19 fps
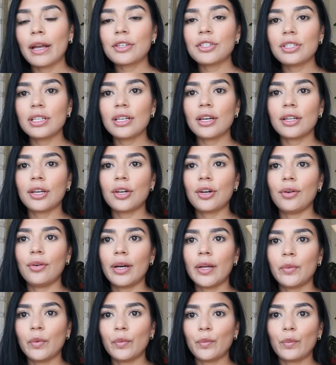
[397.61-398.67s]
actually going to go
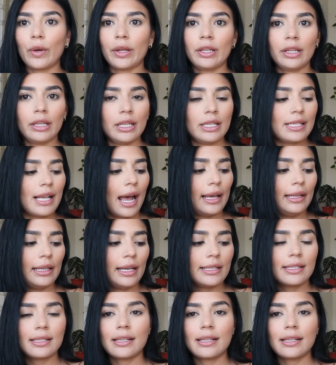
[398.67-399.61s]
in with one of these highlights